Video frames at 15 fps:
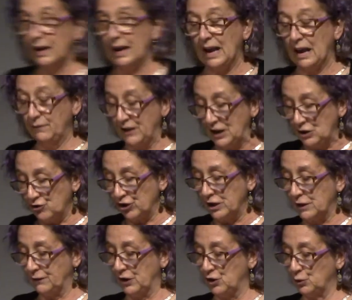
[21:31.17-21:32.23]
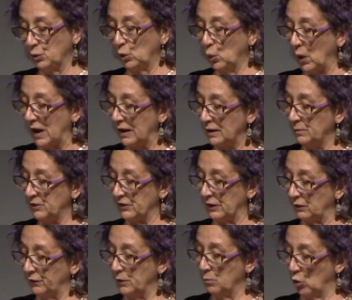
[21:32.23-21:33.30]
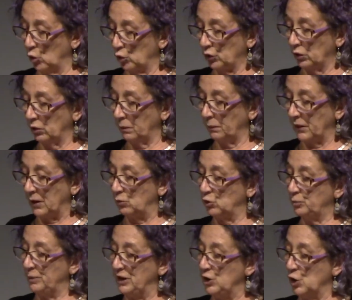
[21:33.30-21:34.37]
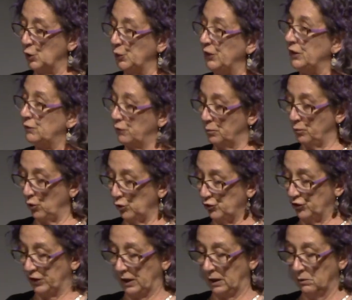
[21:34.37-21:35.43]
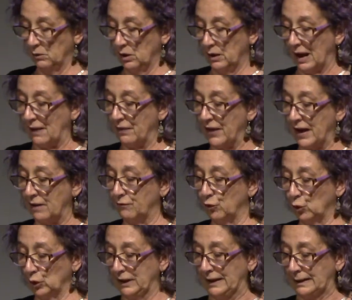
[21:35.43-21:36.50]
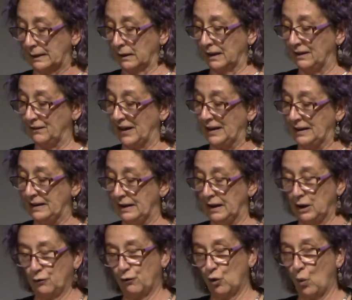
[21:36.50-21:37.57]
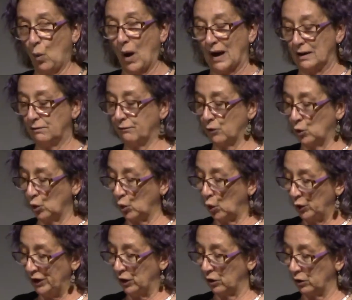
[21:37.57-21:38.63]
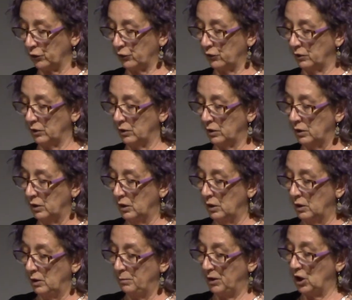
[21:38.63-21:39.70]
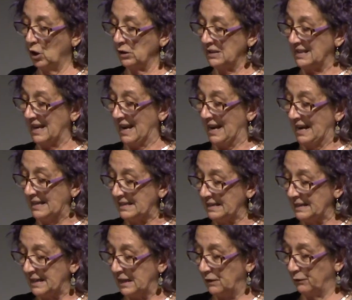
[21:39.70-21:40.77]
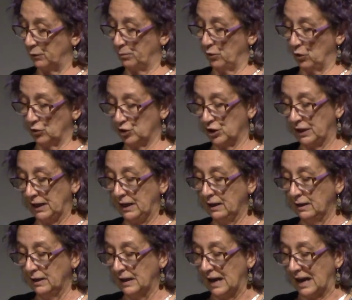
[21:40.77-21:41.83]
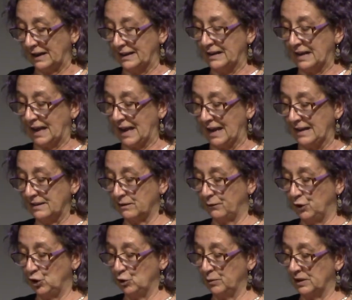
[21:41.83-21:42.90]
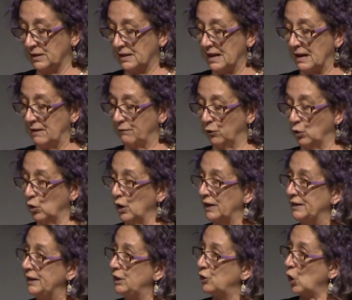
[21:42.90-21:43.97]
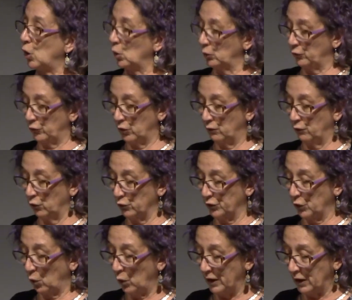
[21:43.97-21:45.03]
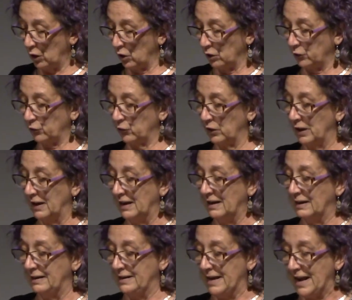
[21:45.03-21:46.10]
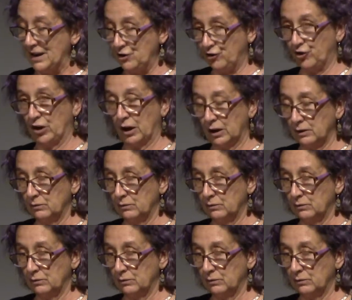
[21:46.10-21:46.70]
If each individual were himself immortal, there would be no need for progeny, and therefore little, if any, need for wife or oikos. Because there is a need for progeny, and in the case of humans, therefore, I need also for an oikos, nature,